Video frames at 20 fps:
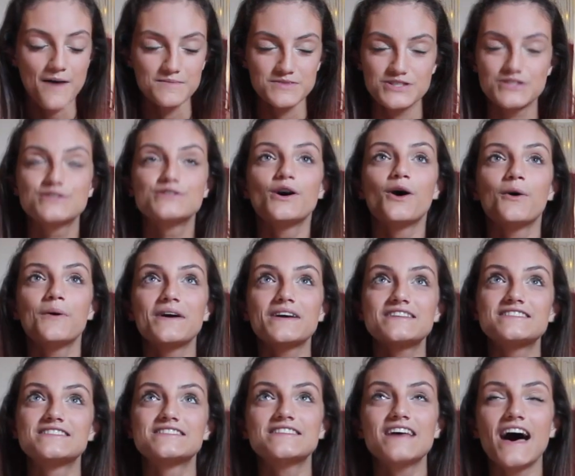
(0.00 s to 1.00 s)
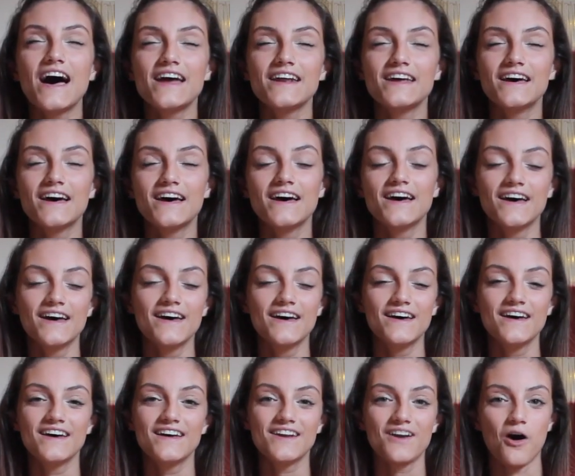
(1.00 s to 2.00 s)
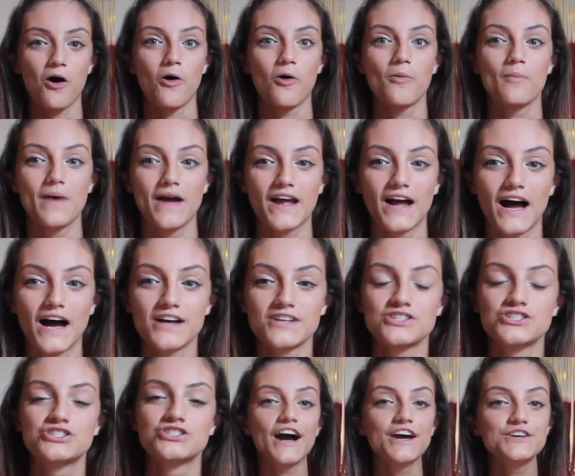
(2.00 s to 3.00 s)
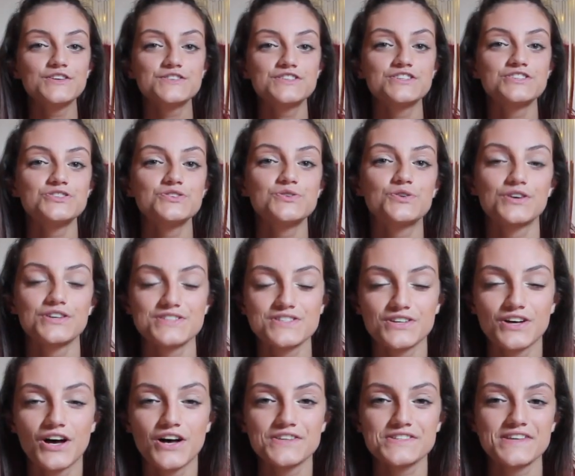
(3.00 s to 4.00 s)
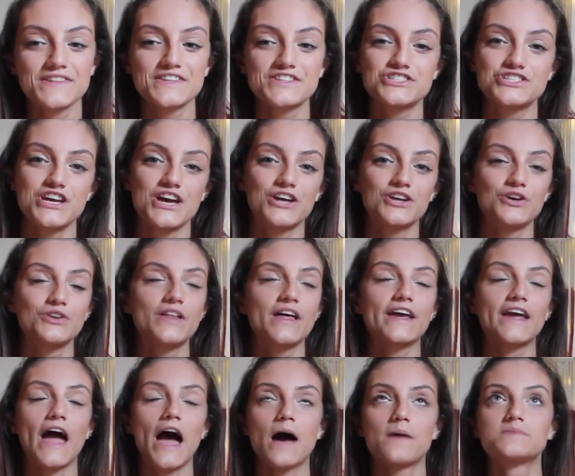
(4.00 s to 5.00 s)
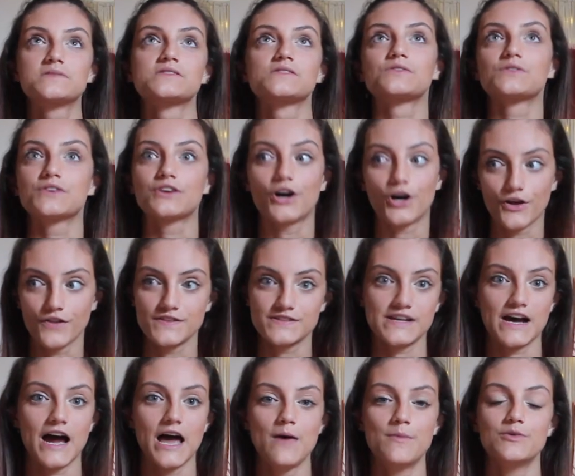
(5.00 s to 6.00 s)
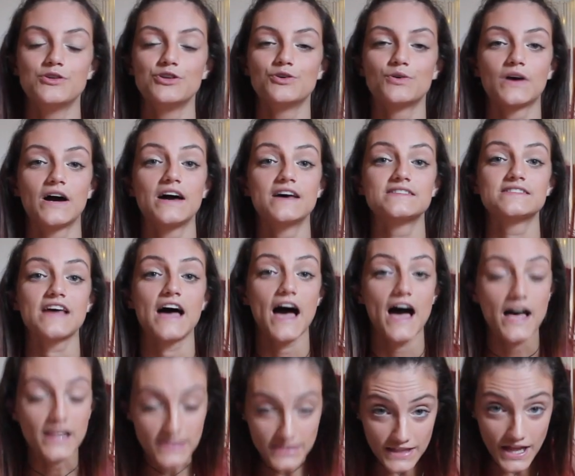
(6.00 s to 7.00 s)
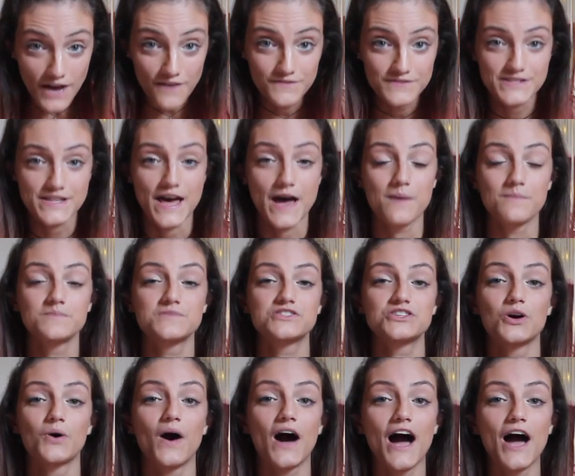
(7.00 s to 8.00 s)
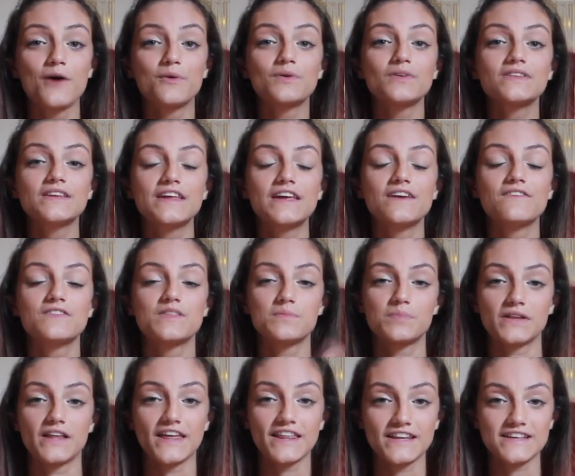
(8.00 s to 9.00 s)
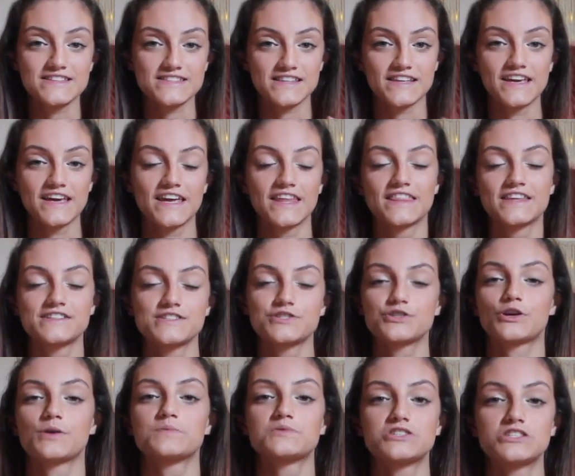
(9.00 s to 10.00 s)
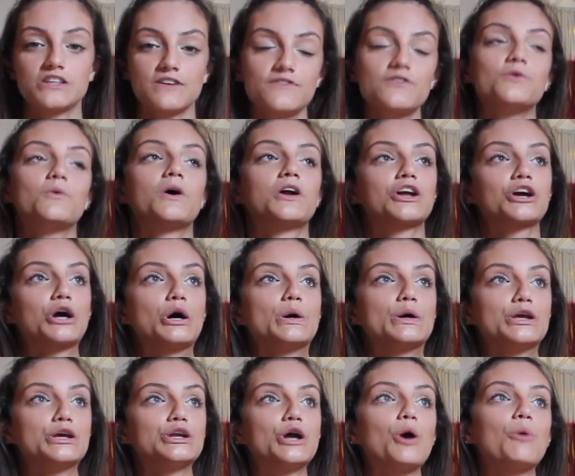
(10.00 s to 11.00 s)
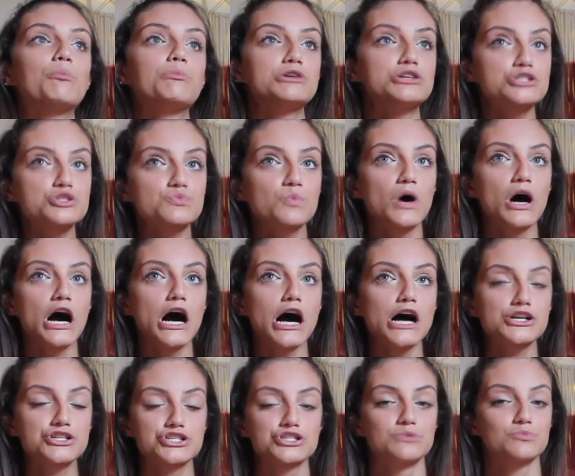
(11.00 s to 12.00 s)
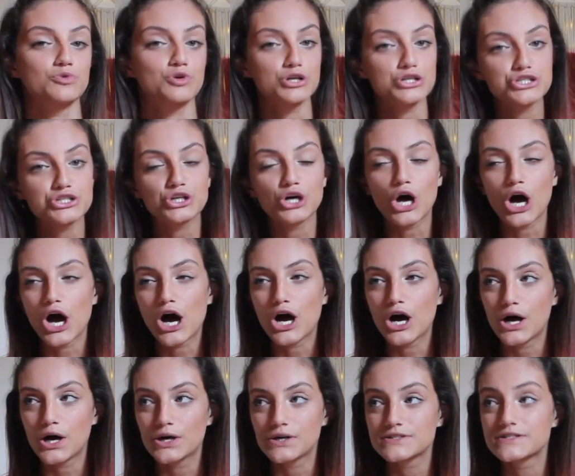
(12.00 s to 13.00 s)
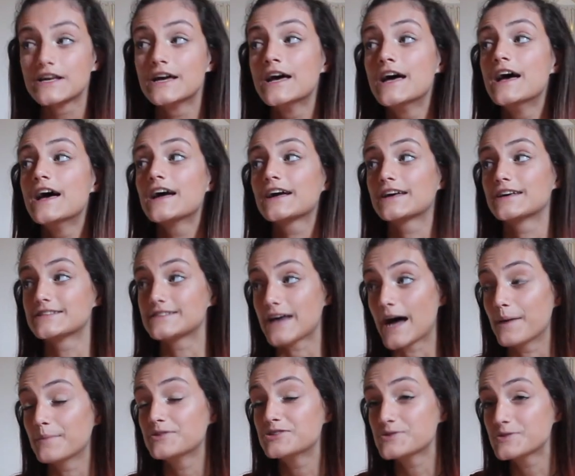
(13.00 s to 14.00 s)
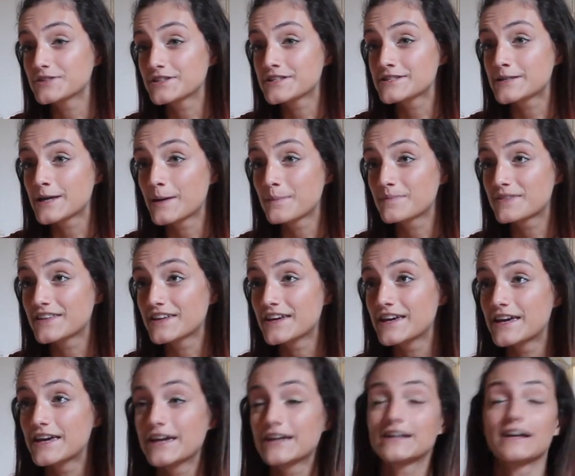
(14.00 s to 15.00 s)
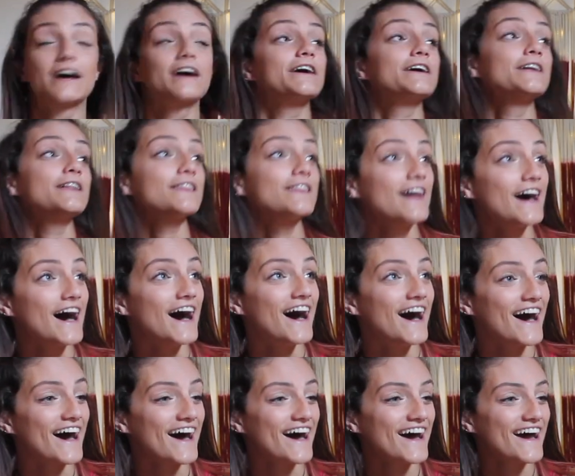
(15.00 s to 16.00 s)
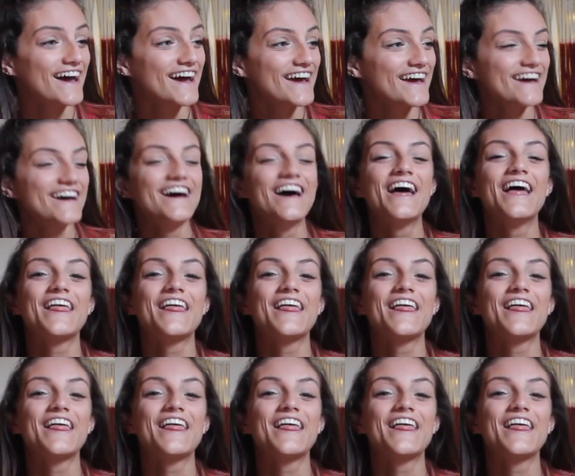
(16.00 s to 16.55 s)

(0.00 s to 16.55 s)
So excited! Oh my gosh. I used to do crystal hauls on this channel like absolutely all the time, and you guys loved them, so I will leave the playlist link in the description if you want to go, binge watch some crystal hauls, because I be doing the same thing, not gonna lie.